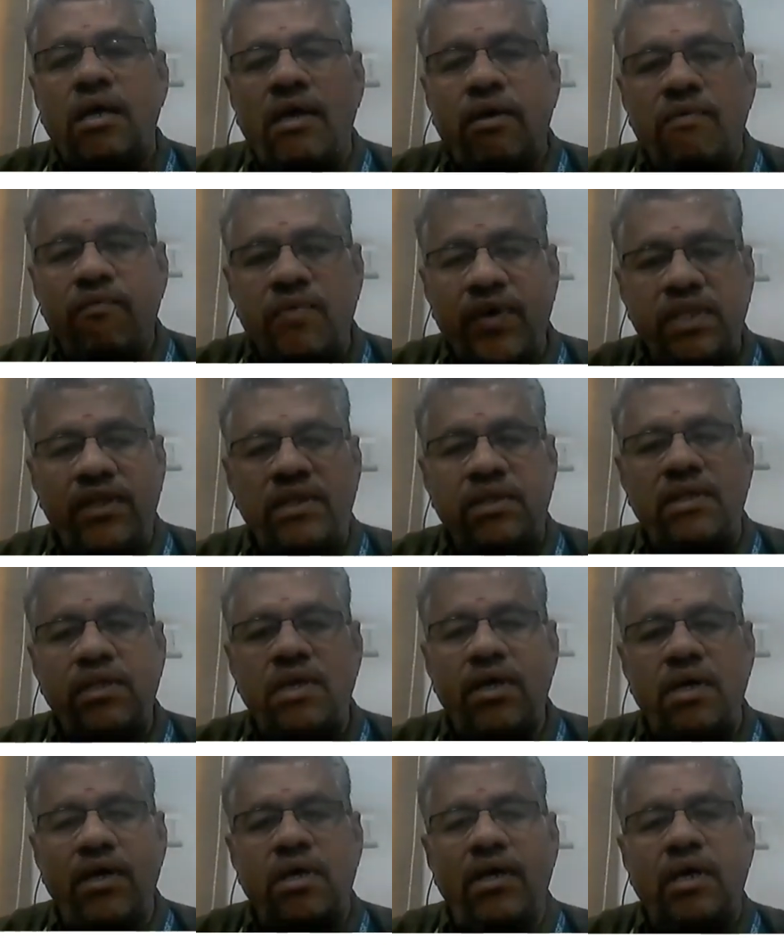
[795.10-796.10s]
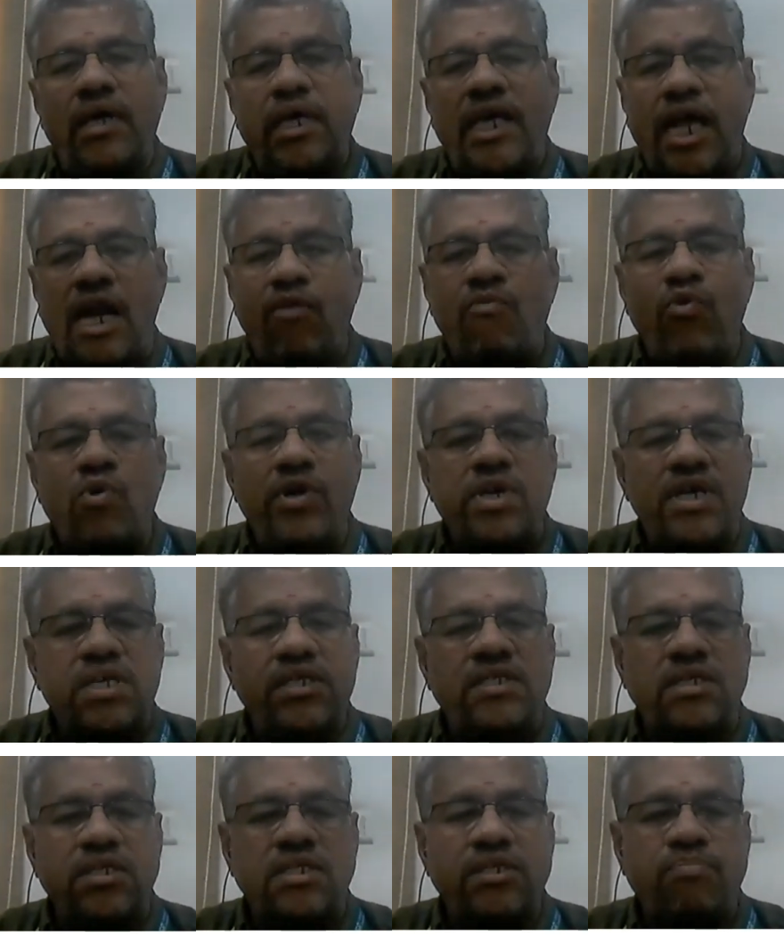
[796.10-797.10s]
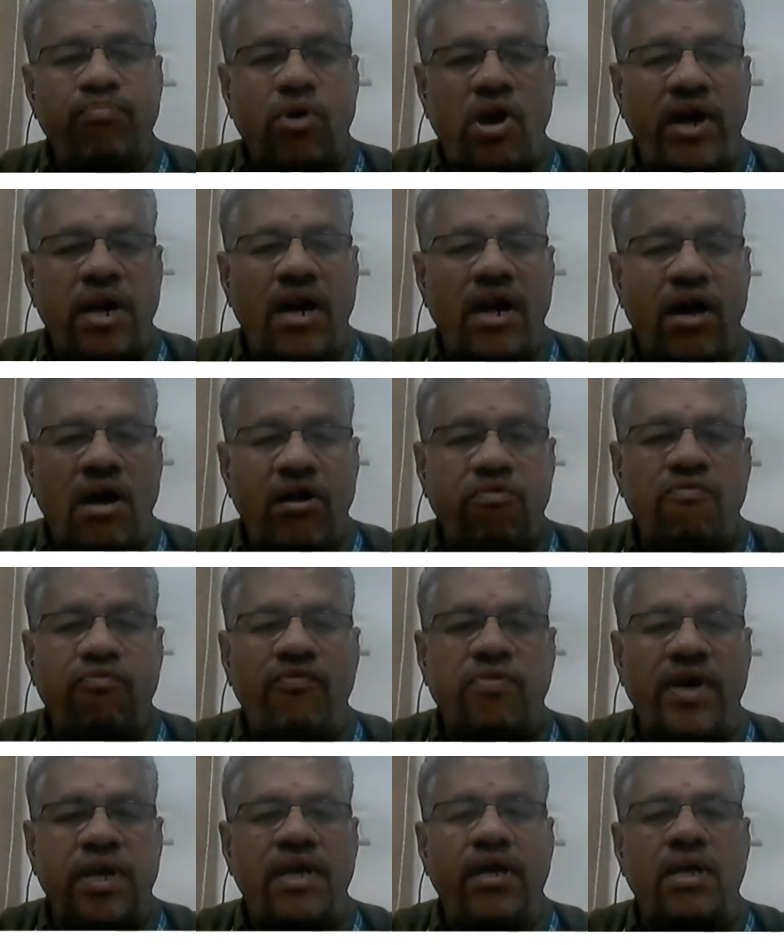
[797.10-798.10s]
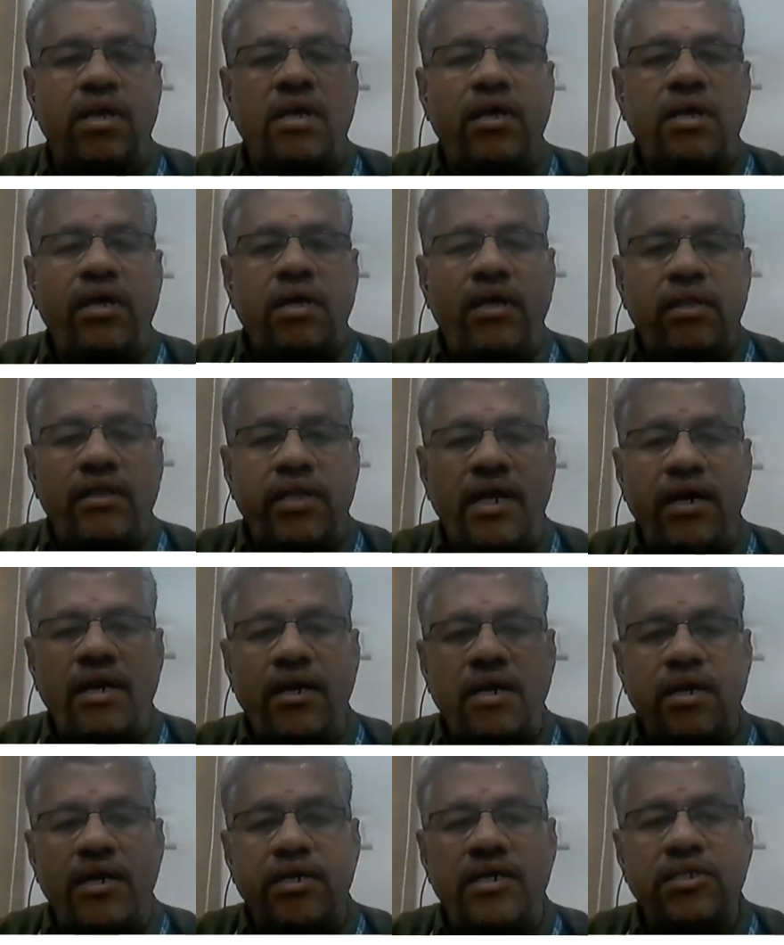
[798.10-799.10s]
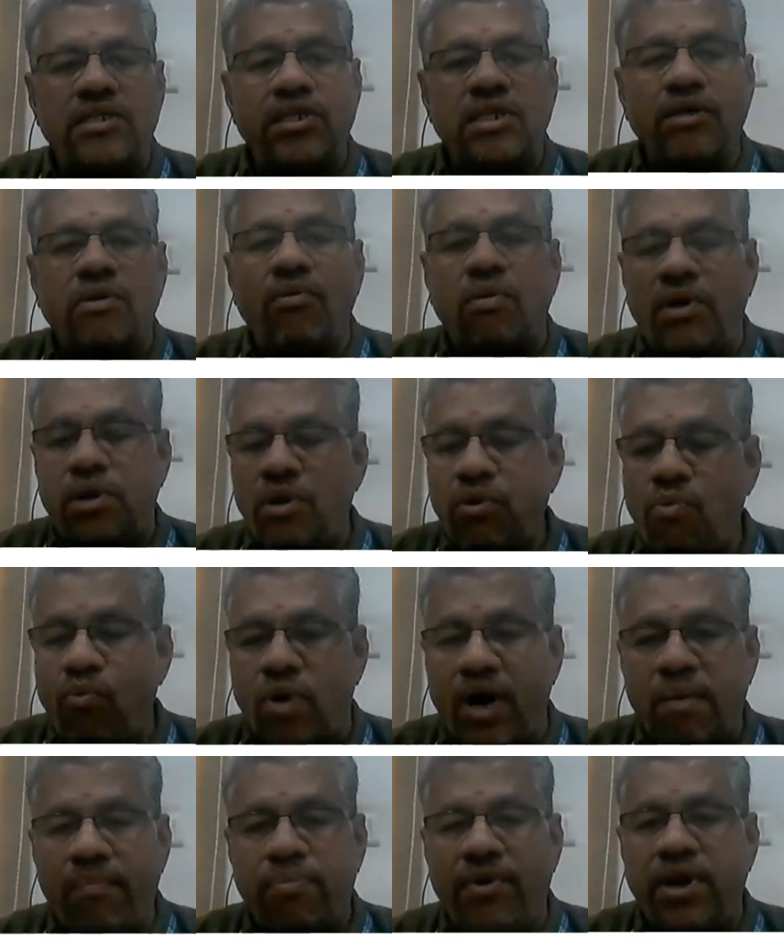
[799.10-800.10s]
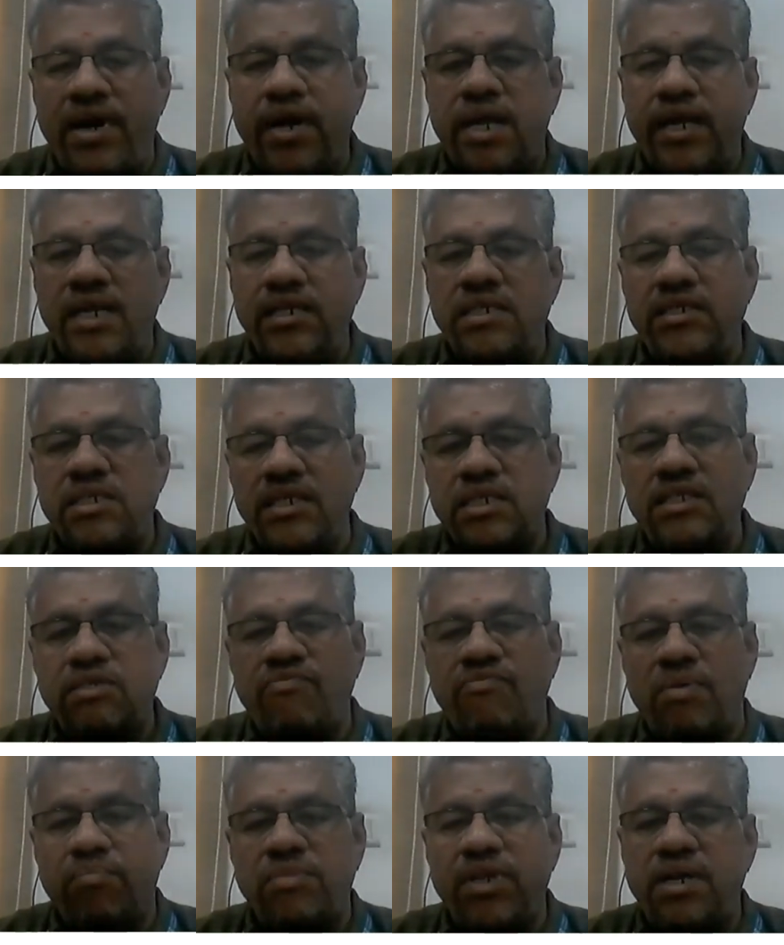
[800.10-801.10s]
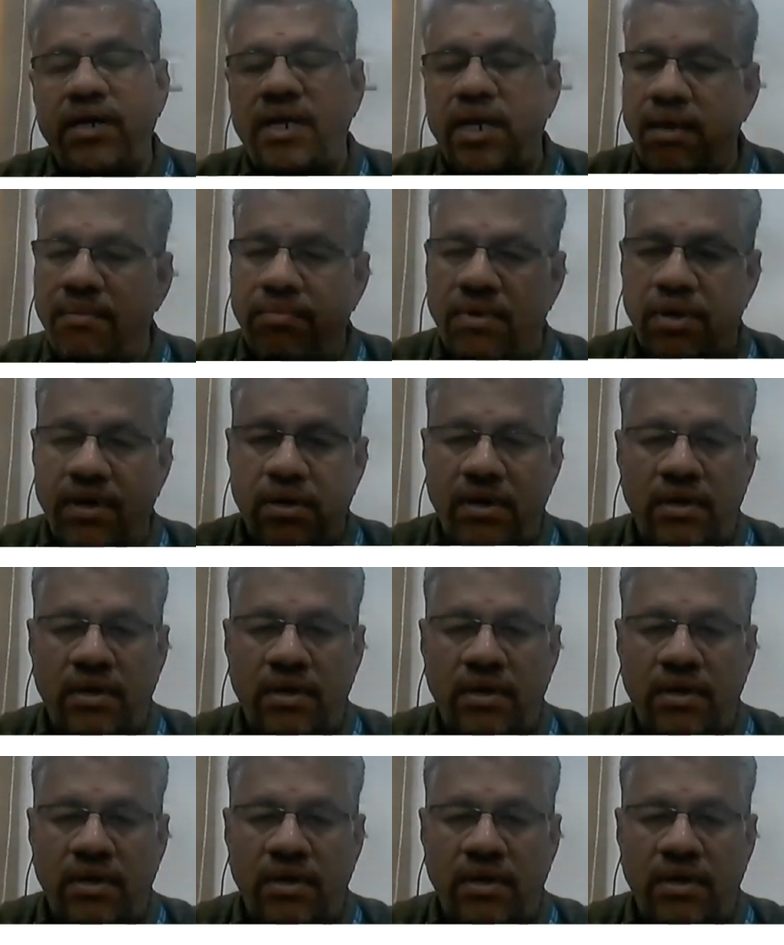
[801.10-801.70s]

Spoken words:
with LOS is 0.05, then it is equal to 1.96 from the table.